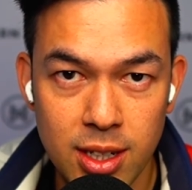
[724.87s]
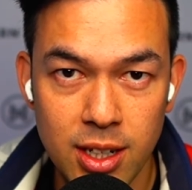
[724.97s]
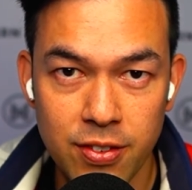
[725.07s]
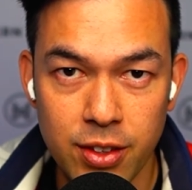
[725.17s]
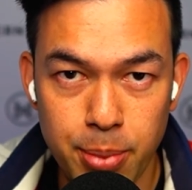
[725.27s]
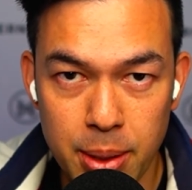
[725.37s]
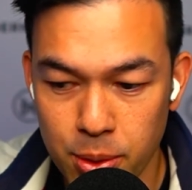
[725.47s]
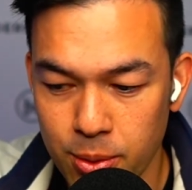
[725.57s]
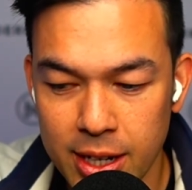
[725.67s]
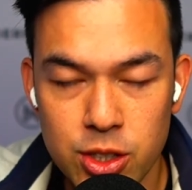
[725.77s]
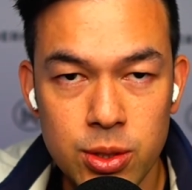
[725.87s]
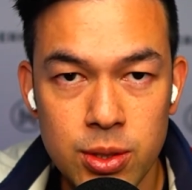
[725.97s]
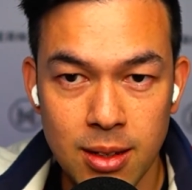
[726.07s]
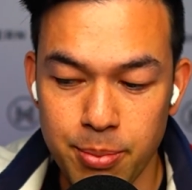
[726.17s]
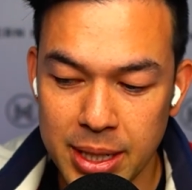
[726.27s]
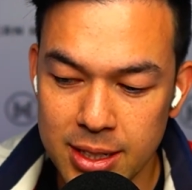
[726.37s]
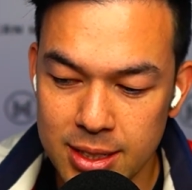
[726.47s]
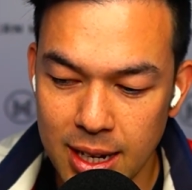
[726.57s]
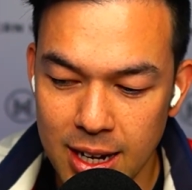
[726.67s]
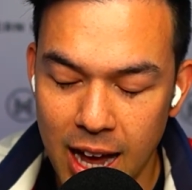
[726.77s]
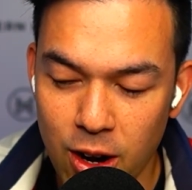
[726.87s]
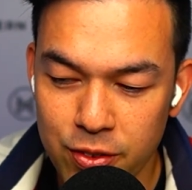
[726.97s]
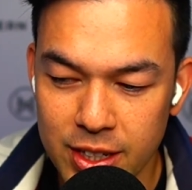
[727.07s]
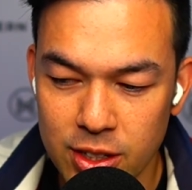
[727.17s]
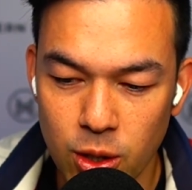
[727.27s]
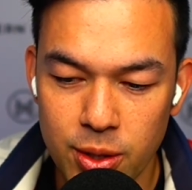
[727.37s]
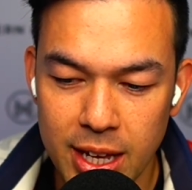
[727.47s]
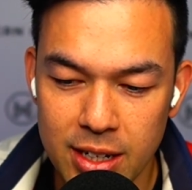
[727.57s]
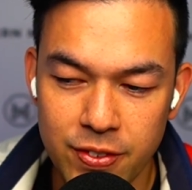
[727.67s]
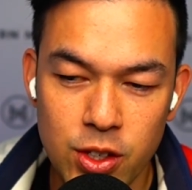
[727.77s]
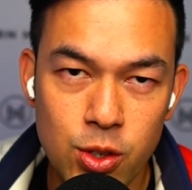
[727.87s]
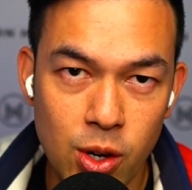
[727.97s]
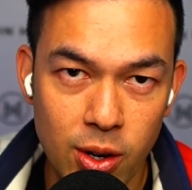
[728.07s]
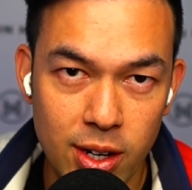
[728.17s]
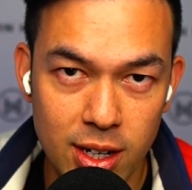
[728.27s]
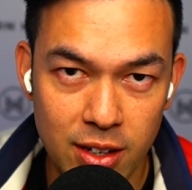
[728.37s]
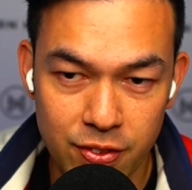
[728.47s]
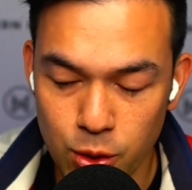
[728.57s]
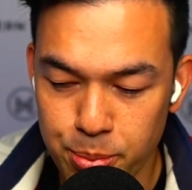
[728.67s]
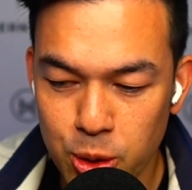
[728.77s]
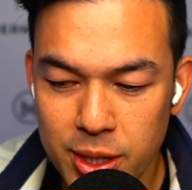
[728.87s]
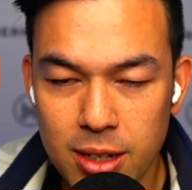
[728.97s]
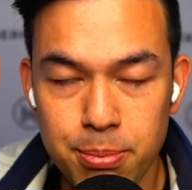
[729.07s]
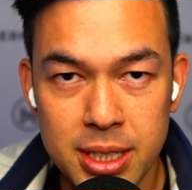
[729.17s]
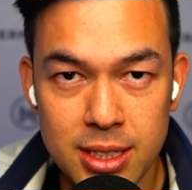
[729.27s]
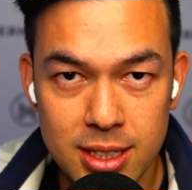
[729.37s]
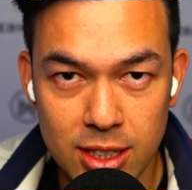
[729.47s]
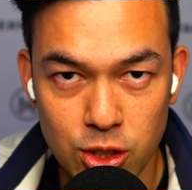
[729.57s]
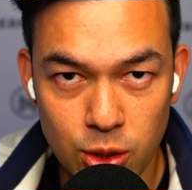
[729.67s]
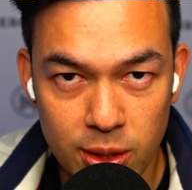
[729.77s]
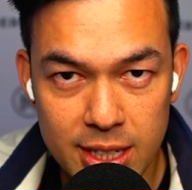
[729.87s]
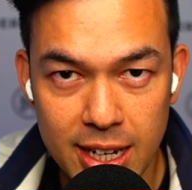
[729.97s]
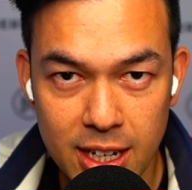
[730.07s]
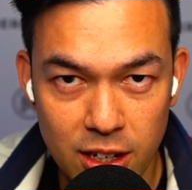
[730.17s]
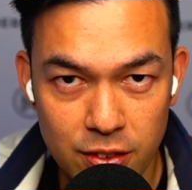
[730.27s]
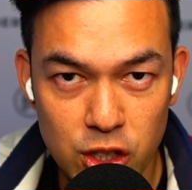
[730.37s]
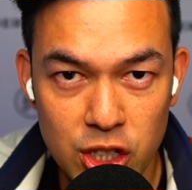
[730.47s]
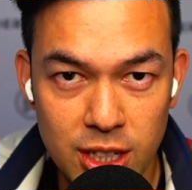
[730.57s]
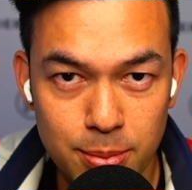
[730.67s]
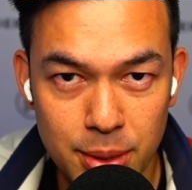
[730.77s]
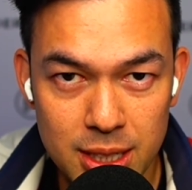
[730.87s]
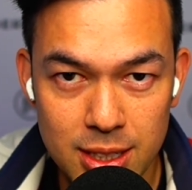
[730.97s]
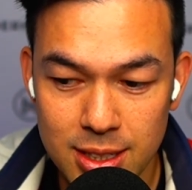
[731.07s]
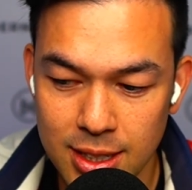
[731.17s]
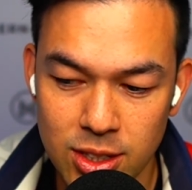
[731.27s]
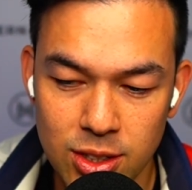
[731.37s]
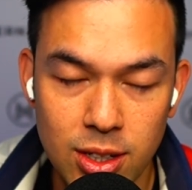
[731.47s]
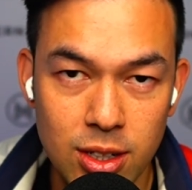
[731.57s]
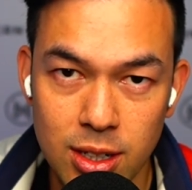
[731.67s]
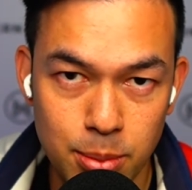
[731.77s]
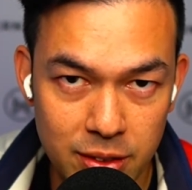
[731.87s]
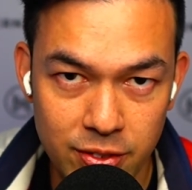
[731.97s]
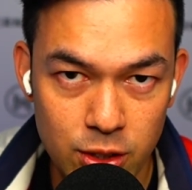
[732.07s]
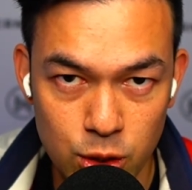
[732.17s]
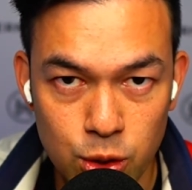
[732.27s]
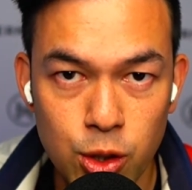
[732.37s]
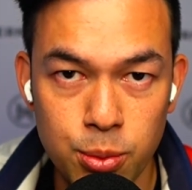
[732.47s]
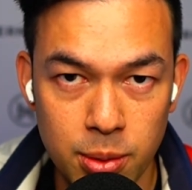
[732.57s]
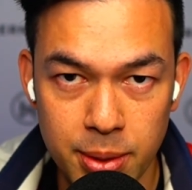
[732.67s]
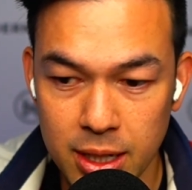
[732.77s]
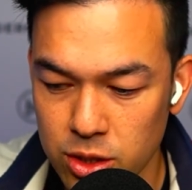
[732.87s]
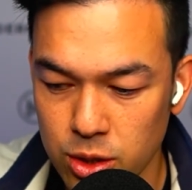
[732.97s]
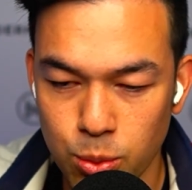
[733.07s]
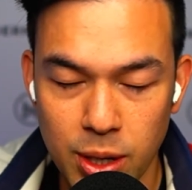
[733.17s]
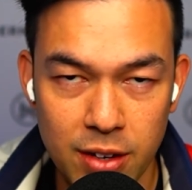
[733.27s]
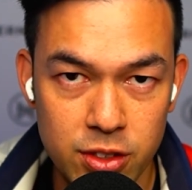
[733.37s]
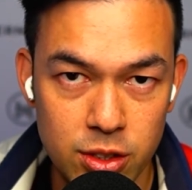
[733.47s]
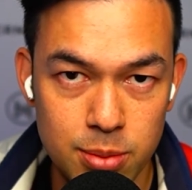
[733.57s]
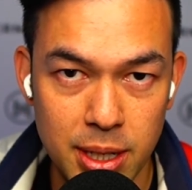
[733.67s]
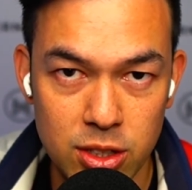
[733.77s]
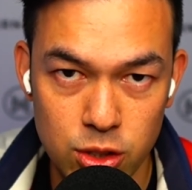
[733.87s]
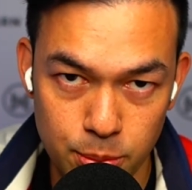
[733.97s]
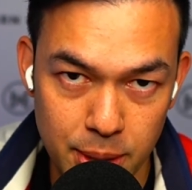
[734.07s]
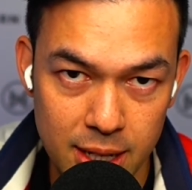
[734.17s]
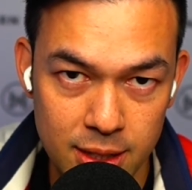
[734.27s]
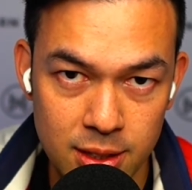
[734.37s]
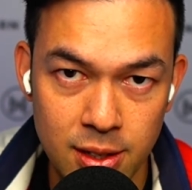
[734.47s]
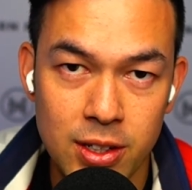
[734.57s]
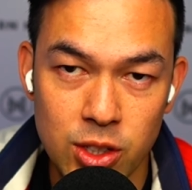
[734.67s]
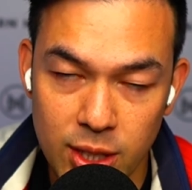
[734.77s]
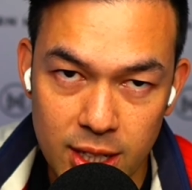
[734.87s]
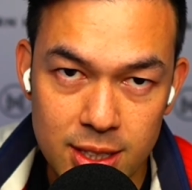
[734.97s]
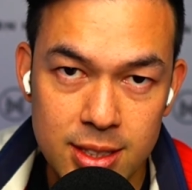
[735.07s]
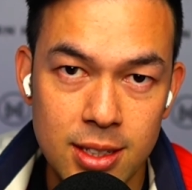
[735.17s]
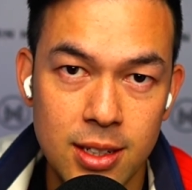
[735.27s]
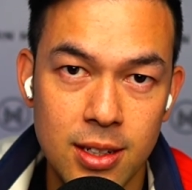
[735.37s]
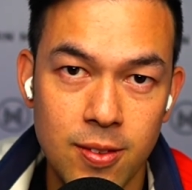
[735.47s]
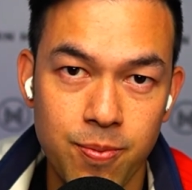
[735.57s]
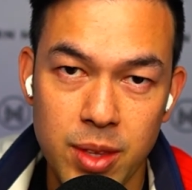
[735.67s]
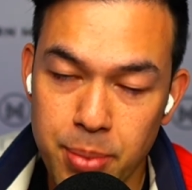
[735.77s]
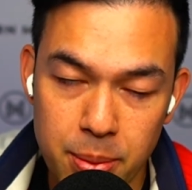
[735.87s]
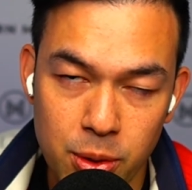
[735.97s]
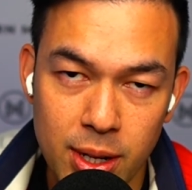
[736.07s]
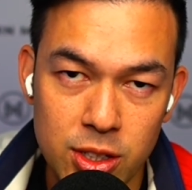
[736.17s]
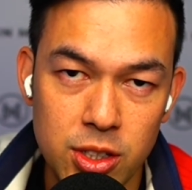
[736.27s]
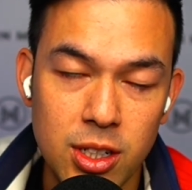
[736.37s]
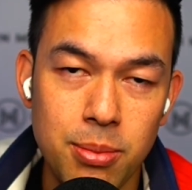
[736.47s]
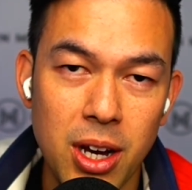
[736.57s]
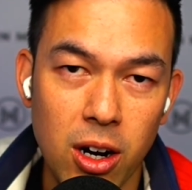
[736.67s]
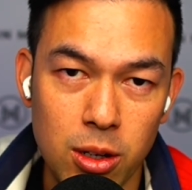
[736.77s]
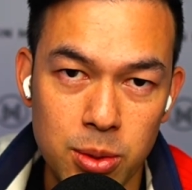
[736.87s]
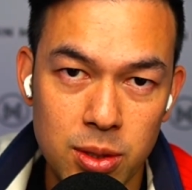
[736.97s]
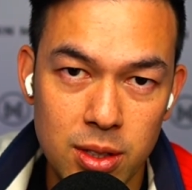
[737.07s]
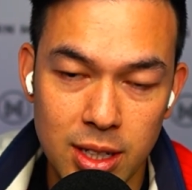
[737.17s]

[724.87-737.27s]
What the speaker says: for the people around you? Because I often know that if you're building a business and you don't take care of your shit in business, then you're not going to be a very good human being to your wife, to your spouse, to your partner, your kids, the people around you. You're going to be horrible.